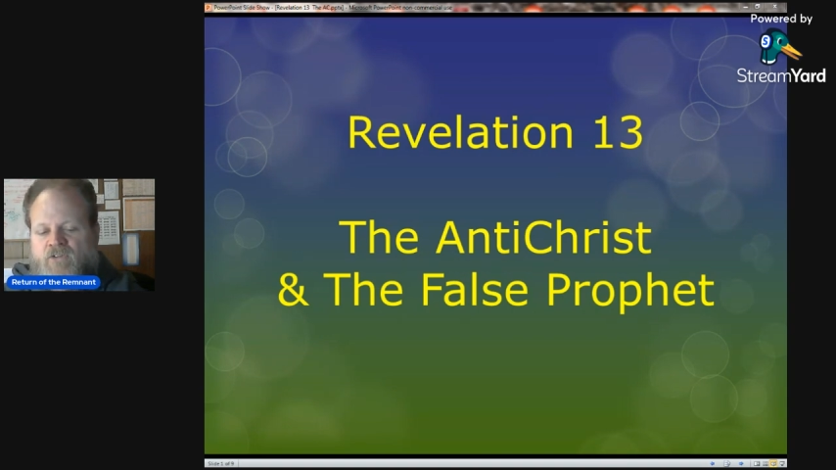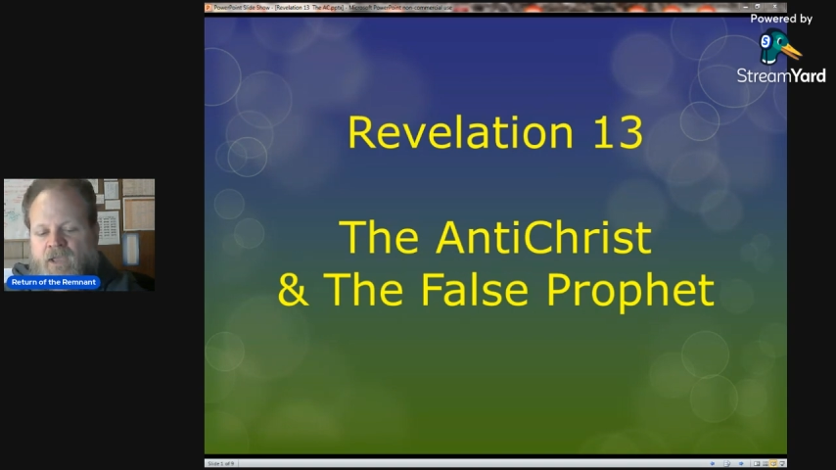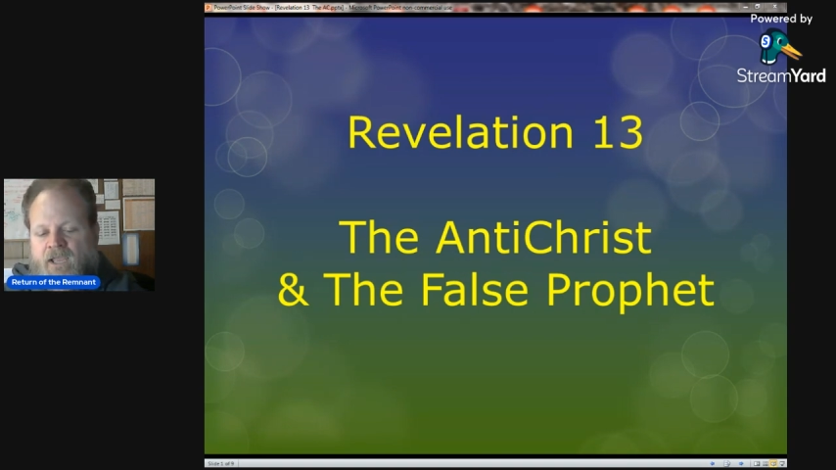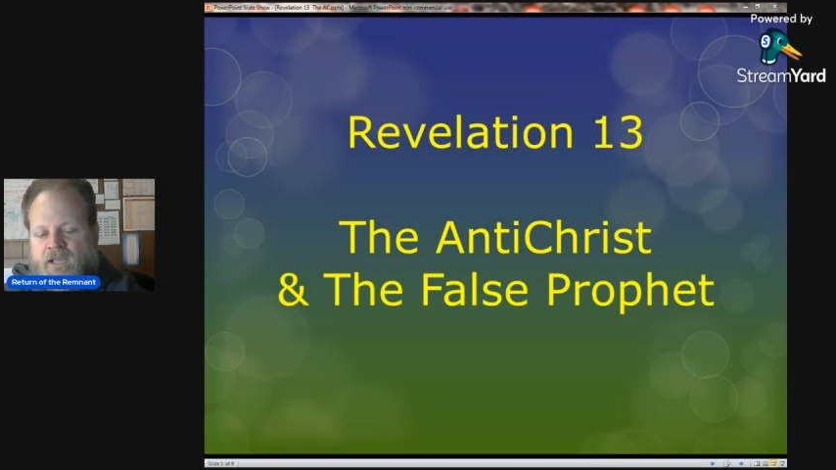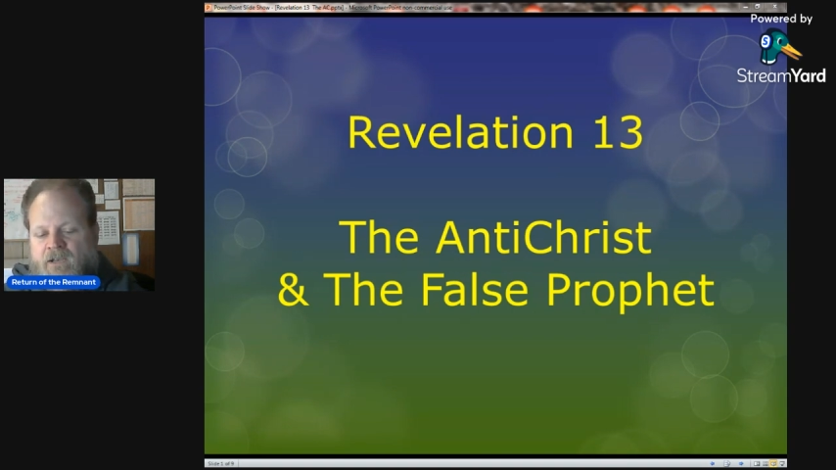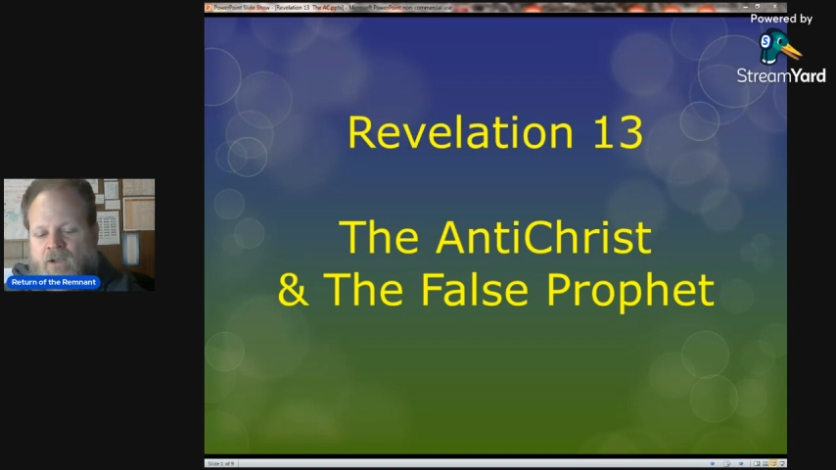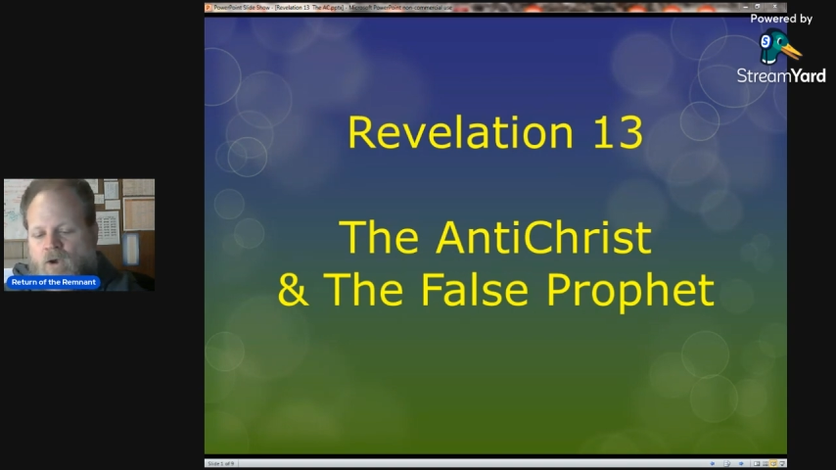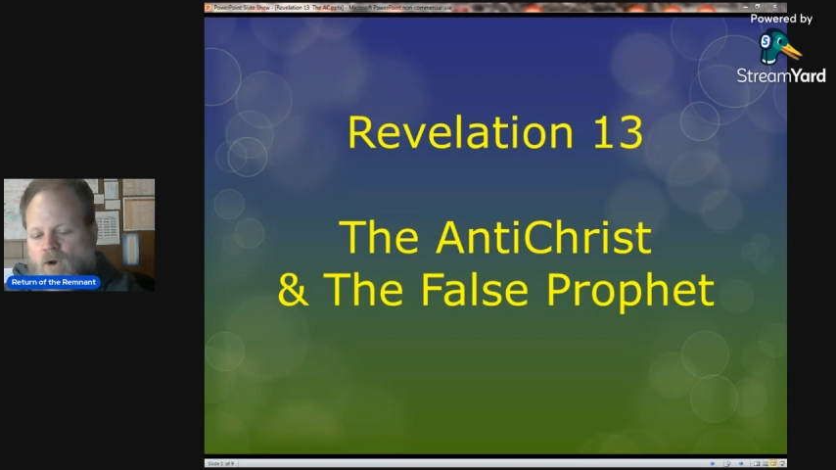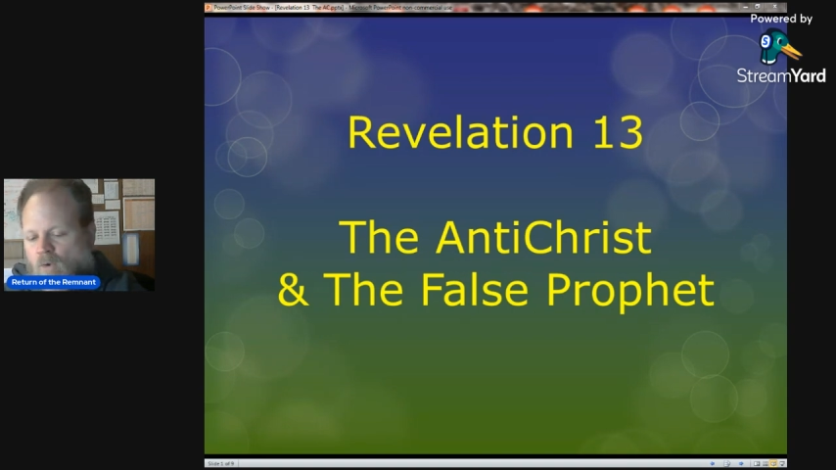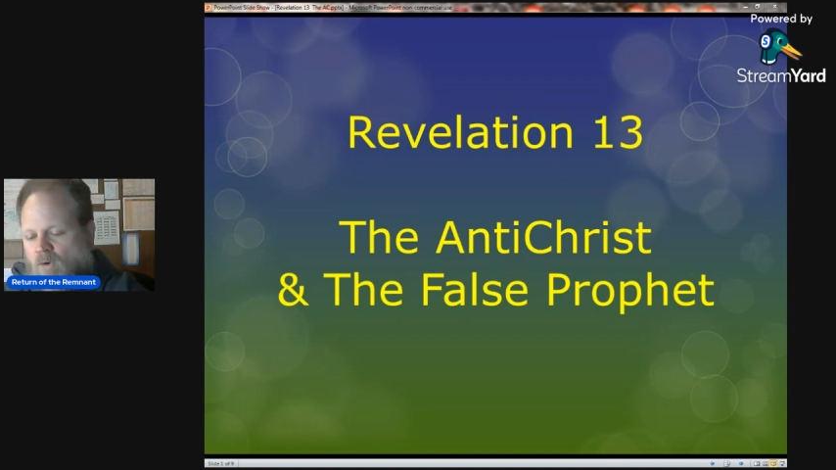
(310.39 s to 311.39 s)
hand
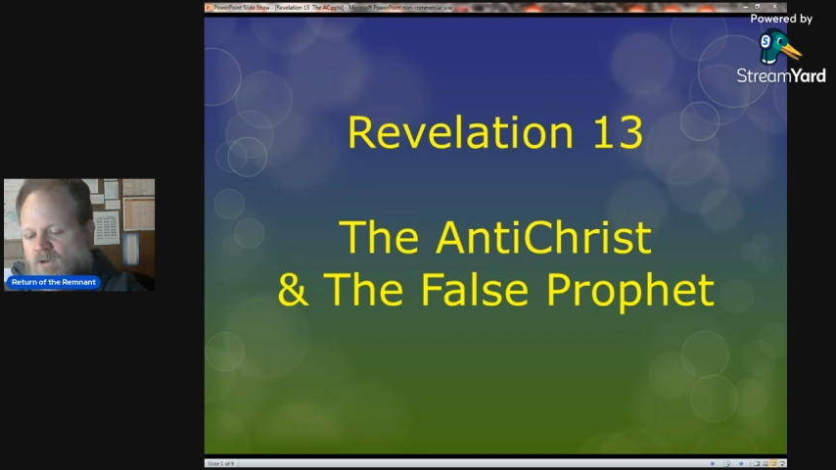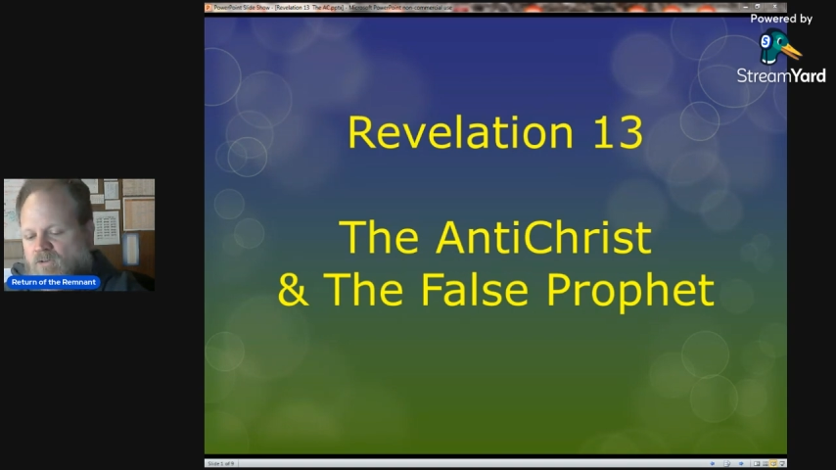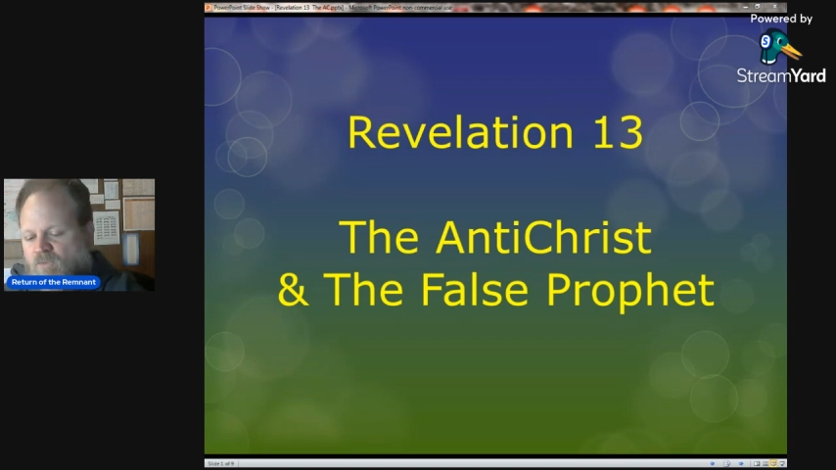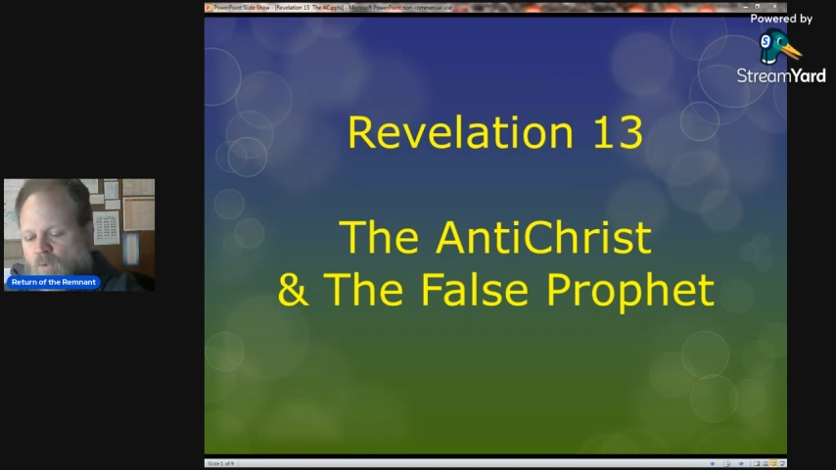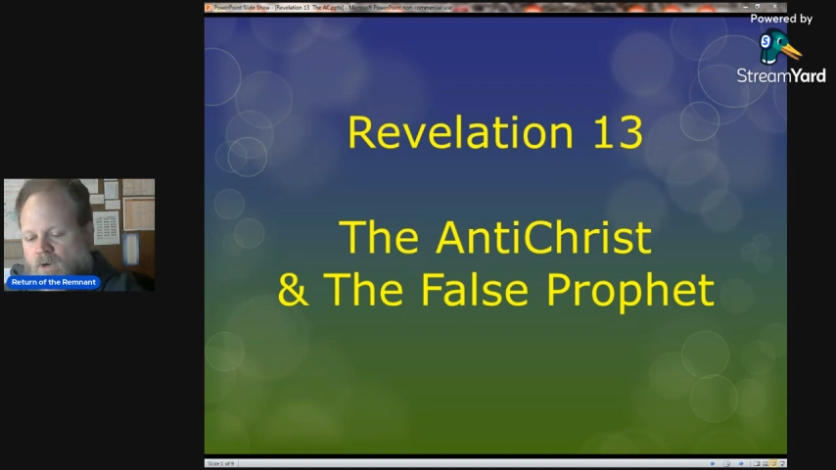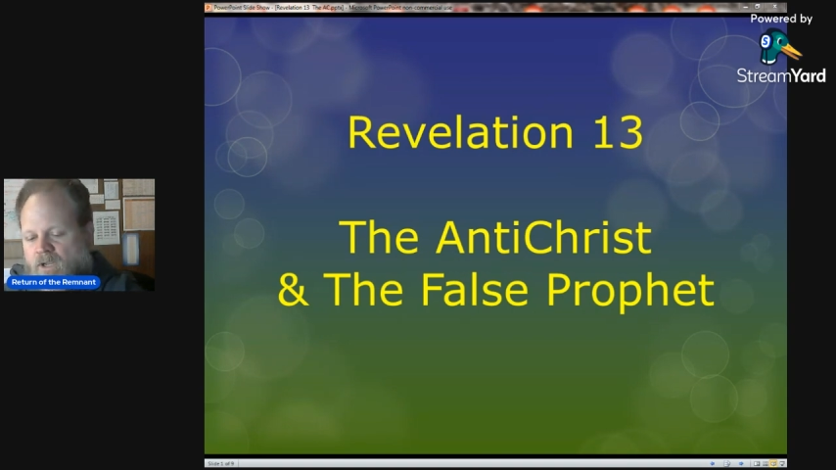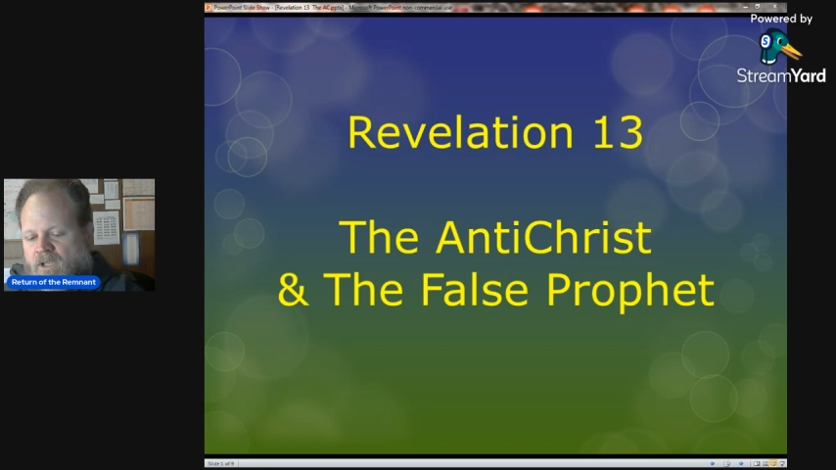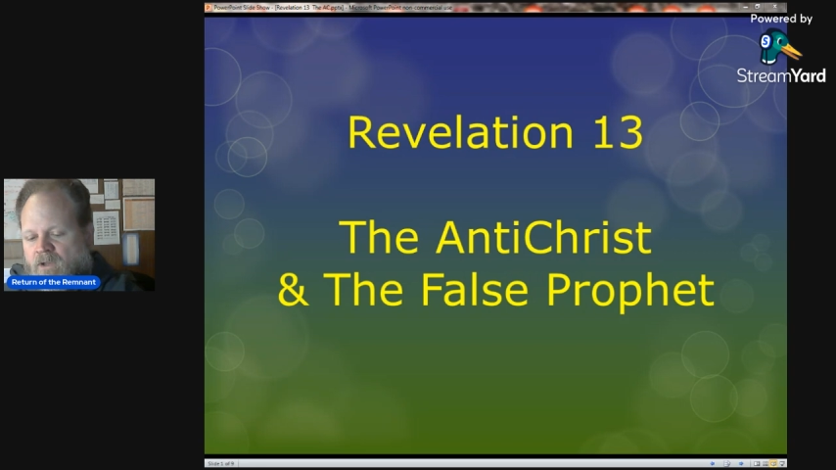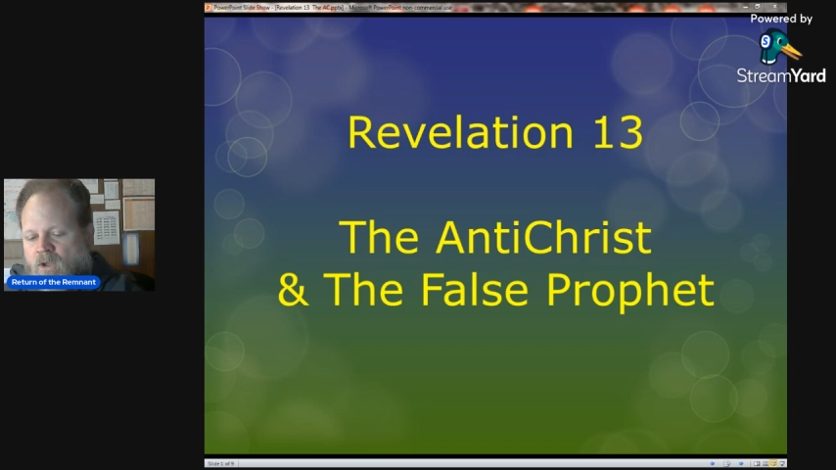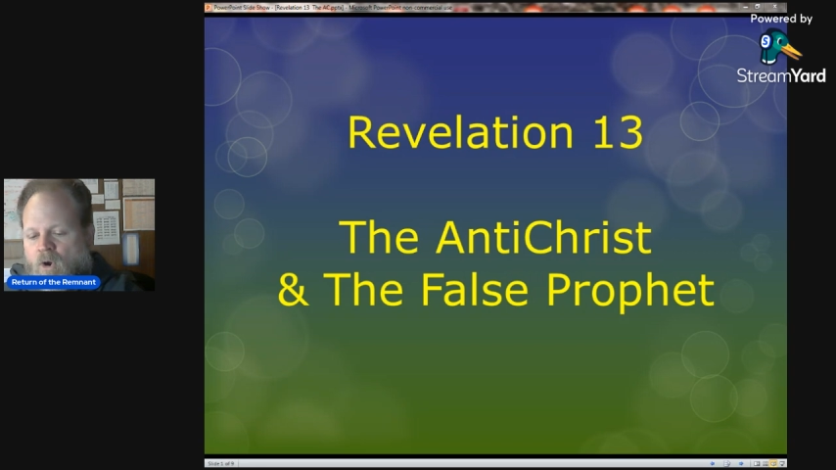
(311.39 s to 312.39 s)
or on his forehead,